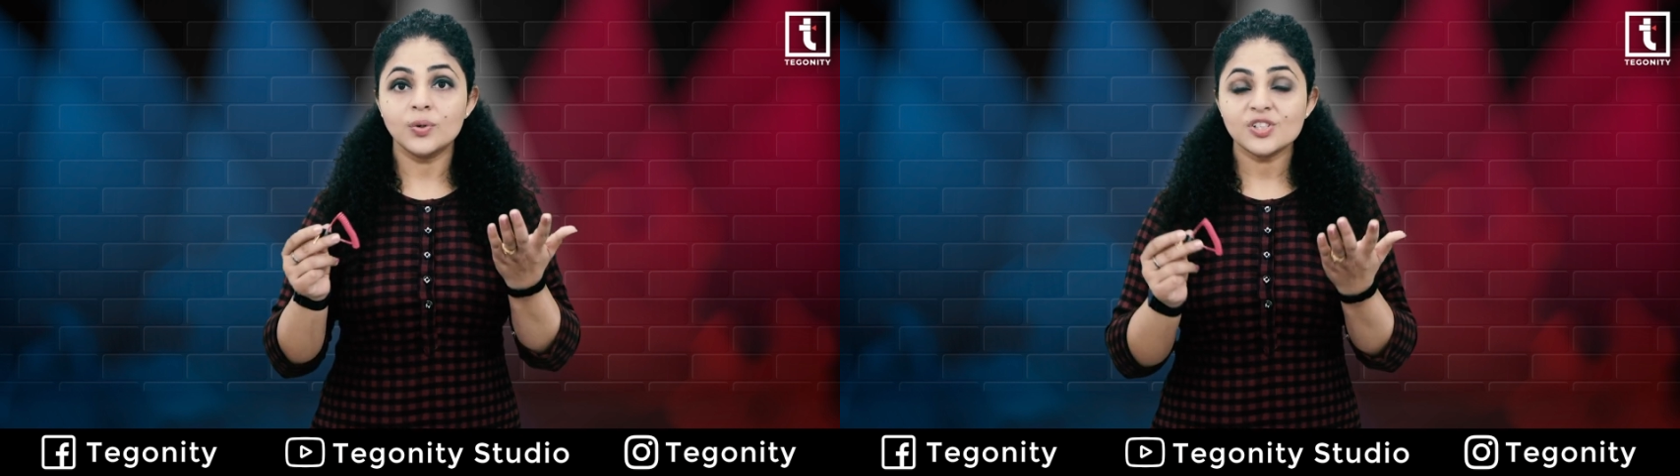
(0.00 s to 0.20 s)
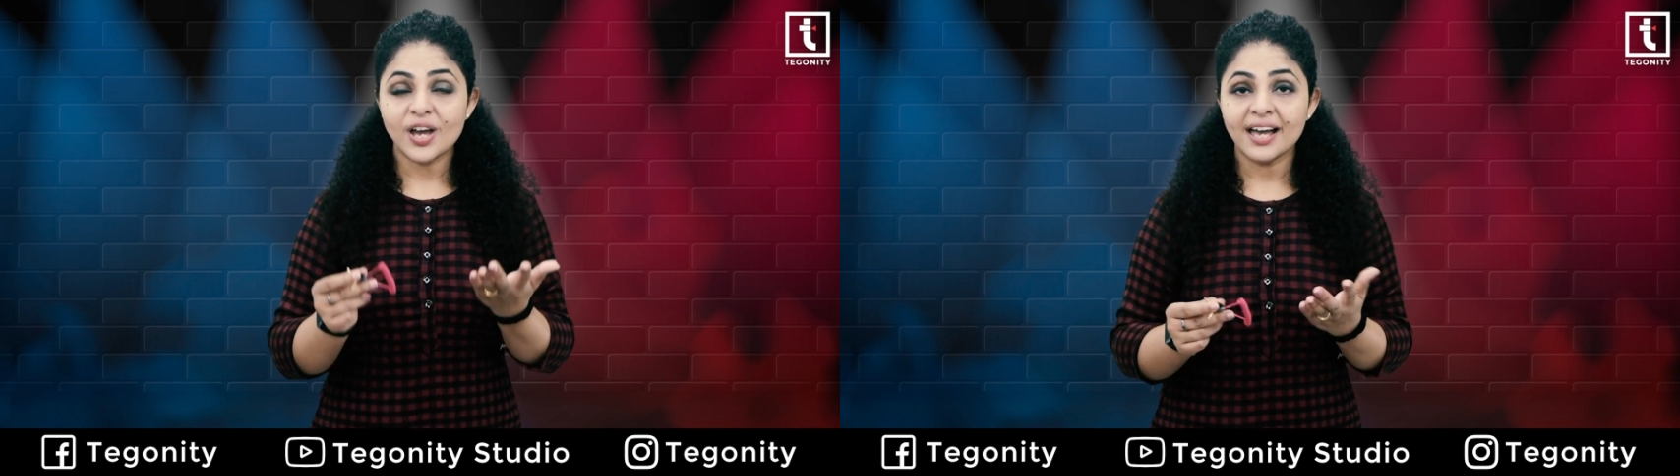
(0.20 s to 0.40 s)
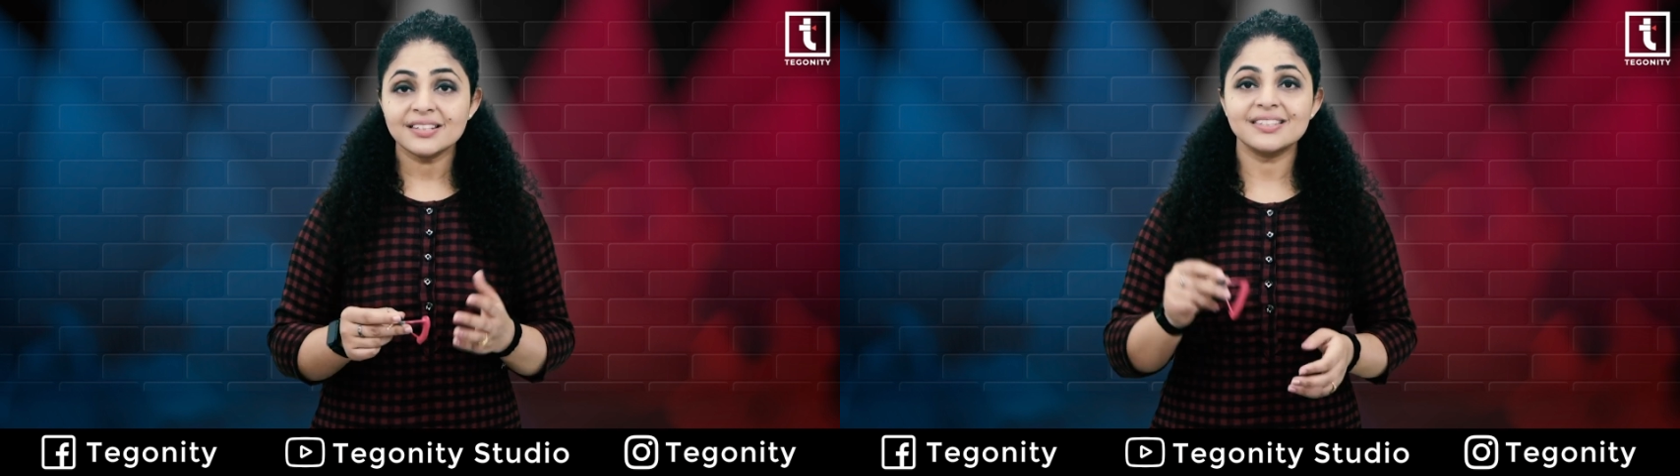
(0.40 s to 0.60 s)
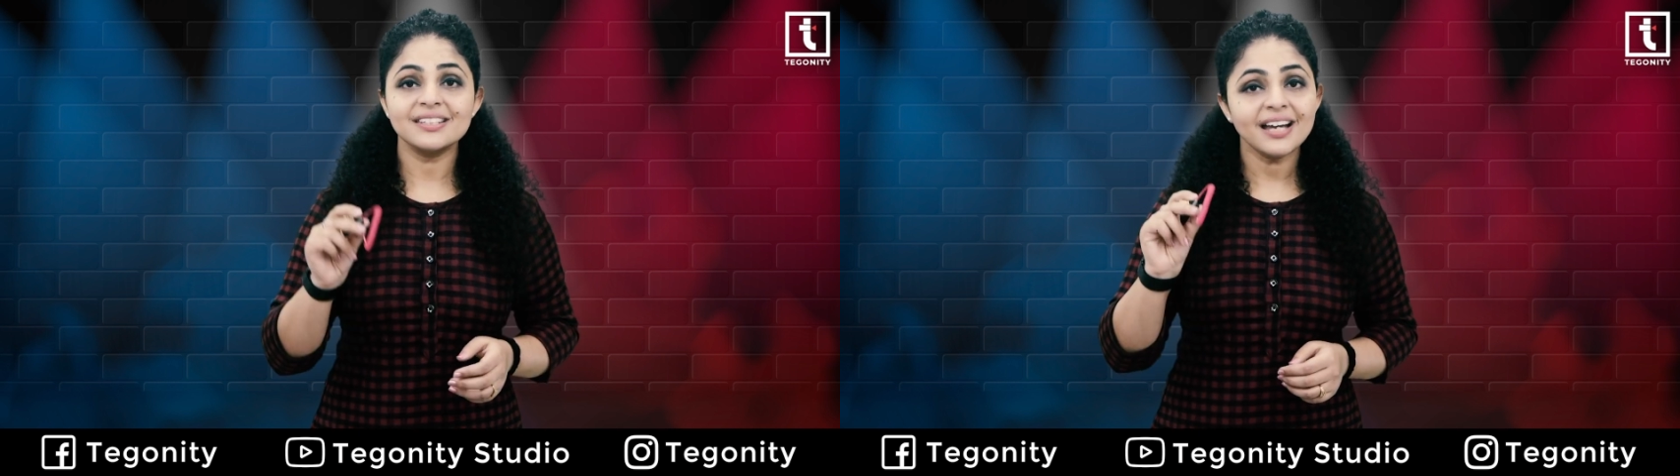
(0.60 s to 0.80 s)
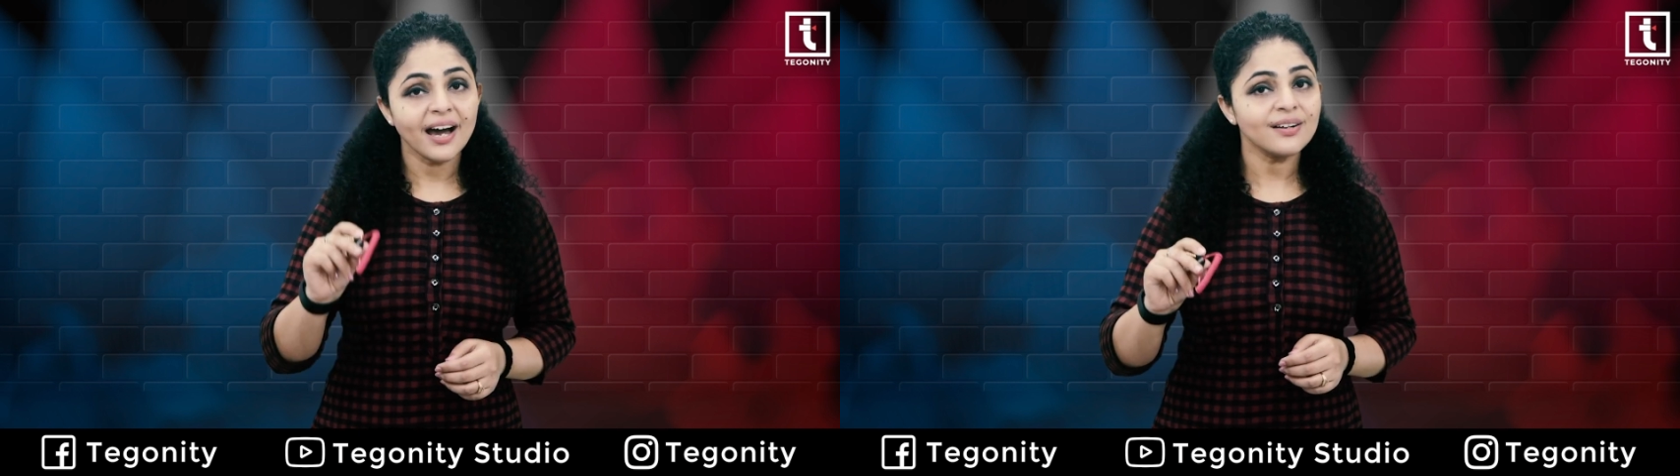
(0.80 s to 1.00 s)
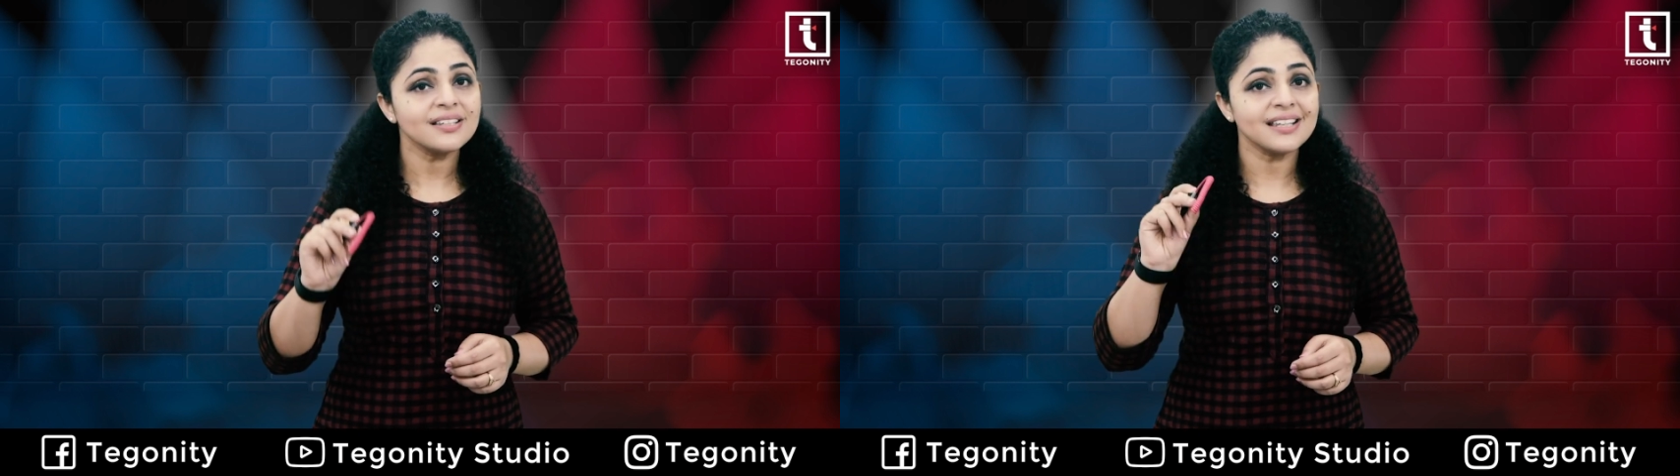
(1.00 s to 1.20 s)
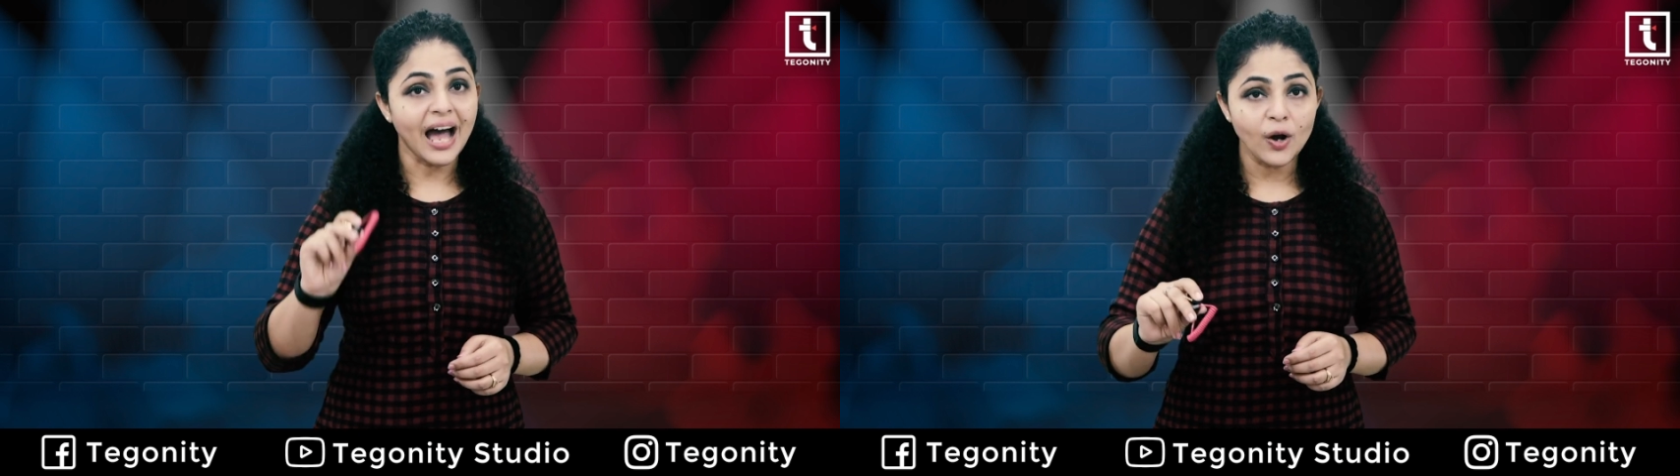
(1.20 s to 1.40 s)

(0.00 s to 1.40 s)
which has TRS